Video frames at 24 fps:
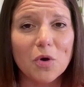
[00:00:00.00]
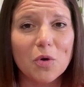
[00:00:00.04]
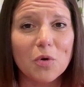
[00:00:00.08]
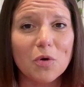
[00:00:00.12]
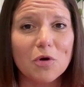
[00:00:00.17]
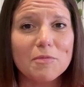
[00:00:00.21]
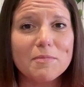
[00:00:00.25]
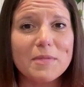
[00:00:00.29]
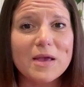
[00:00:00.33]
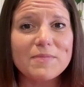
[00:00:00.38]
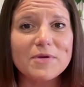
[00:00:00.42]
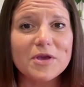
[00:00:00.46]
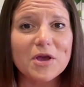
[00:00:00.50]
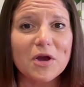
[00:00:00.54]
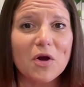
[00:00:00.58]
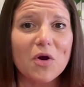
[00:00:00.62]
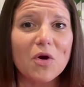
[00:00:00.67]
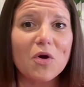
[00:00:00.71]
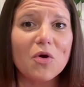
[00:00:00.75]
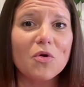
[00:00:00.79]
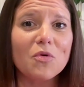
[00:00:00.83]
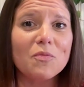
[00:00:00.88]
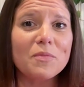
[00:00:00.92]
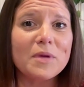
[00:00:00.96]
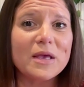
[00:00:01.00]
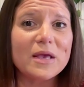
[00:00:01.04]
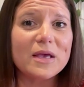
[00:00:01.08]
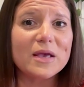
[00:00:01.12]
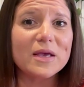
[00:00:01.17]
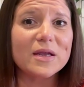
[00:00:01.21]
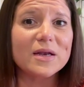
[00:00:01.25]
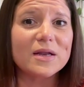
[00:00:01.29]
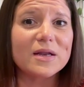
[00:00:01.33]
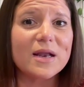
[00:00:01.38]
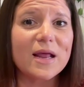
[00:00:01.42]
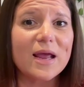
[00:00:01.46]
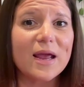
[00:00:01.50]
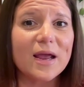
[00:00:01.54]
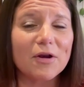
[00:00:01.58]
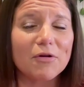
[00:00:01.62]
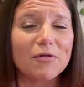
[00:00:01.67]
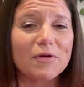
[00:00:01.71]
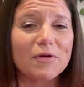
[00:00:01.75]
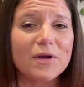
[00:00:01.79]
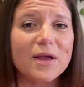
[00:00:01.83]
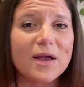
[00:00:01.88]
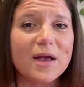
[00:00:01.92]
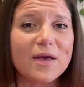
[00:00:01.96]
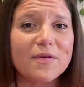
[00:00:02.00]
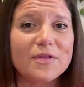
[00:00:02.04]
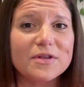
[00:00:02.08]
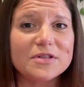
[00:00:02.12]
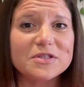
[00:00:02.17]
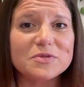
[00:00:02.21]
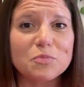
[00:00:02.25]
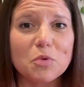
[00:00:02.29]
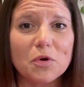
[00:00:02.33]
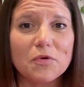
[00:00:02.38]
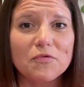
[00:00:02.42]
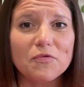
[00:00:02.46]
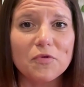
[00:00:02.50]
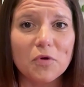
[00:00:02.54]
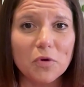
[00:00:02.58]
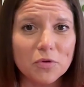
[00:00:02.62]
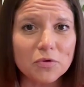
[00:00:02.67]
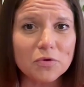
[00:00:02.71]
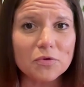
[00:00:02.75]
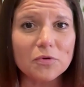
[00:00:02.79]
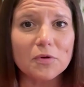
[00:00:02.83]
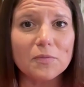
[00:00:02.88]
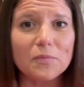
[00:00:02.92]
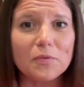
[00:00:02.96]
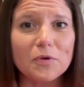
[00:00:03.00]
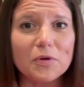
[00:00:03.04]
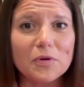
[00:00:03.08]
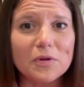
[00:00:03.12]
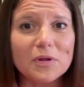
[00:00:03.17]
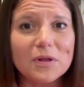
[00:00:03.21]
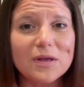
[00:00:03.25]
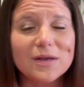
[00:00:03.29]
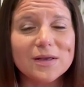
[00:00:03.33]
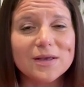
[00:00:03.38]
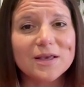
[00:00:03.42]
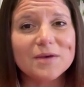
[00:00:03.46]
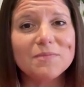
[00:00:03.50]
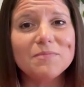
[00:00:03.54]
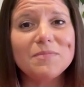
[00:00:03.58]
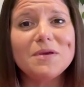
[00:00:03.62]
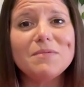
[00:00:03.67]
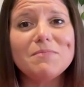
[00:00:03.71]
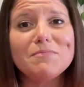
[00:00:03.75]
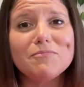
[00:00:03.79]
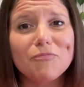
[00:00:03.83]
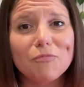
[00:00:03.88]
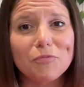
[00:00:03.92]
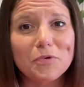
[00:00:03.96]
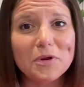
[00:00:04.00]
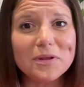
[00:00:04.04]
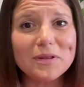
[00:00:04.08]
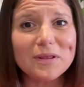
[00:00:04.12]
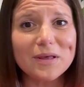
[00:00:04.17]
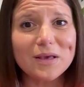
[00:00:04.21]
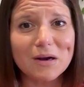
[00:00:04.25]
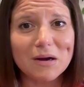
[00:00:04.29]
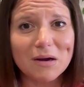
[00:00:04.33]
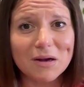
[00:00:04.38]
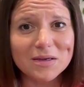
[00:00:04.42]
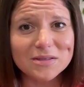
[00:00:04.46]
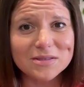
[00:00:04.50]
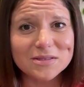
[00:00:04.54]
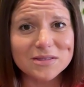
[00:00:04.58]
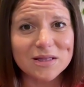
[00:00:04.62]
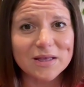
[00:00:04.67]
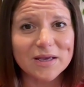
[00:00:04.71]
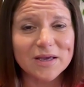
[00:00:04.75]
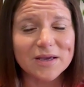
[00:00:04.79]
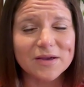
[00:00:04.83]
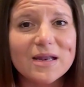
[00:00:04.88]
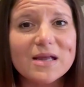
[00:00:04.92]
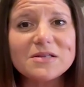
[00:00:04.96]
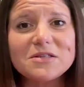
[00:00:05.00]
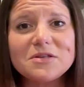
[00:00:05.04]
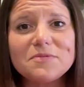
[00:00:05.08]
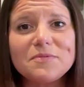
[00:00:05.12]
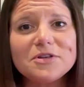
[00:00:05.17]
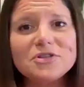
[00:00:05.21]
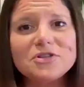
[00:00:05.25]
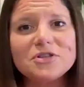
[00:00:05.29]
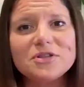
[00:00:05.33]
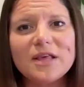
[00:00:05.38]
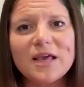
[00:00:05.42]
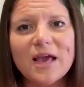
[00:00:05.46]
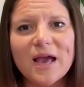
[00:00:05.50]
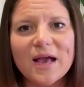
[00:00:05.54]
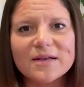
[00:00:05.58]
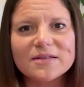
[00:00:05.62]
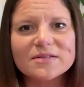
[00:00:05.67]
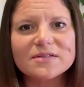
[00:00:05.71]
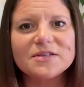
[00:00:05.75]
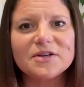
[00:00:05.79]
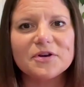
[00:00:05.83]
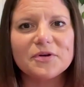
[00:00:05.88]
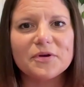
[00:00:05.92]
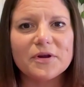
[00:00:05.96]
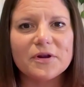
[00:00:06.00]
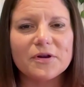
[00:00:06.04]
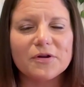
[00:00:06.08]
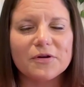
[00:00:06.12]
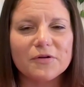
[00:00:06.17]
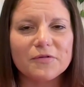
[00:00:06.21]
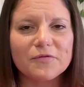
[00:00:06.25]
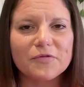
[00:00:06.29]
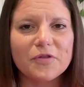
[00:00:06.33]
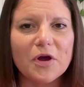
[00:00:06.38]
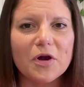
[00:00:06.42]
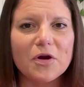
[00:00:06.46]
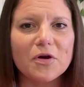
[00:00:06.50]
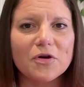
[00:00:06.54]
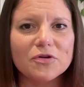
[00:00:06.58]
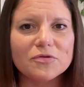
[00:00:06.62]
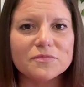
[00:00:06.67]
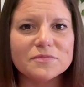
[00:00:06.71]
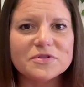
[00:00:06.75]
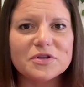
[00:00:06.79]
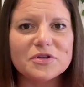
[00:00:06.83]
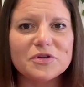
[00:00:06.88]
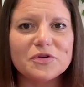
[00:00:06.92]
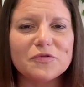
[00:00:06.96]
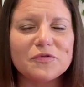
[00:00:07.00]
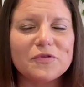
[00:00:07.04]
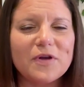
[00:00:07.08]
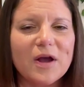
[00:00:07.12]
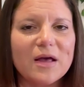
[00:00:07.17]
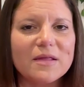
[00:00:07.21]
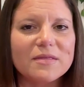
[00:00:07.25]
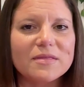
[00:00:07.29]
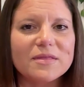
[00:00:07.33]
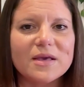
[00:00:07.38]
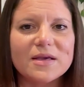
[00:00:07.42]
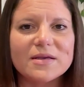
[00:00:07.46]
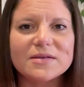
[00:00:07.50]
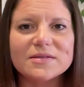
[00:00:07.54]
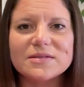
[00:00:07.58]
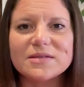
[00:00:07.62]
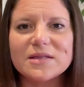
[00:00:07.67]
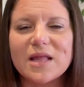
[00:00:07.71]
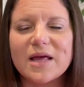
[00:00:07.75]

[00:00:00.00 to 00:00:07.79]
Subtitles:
or maybe a home in an area that's more vulnerable, can be really costly. Not to mention the exterior of the home. So you've got things